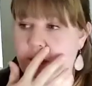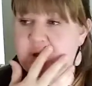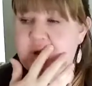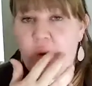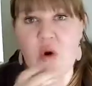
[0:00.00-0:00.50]
I'm
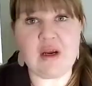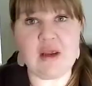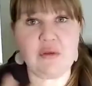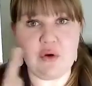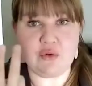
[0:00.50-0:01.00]
still
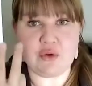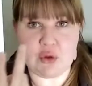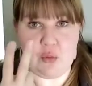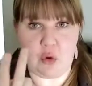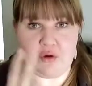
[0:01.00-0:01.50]
working through
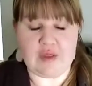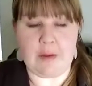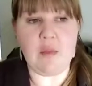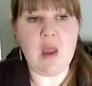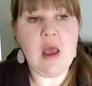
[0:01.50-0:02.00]
two more of
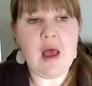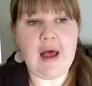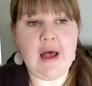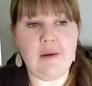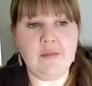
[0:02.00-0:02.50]
them
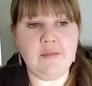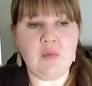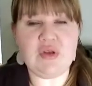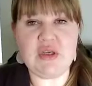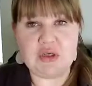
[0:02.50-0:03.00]

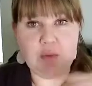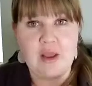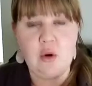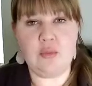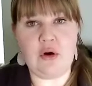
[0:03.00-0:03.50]
to do
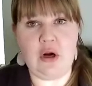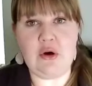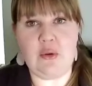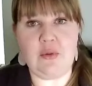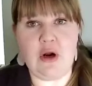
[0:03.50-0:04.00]
my own
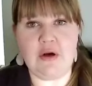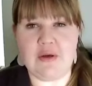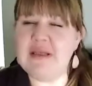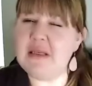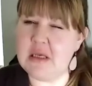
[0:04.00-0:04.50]
progress,
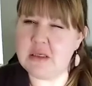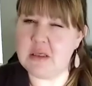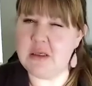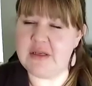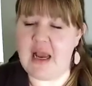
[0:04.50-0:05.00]
because it takes
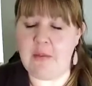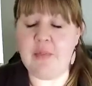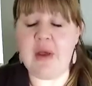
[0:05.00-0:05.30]
a little time.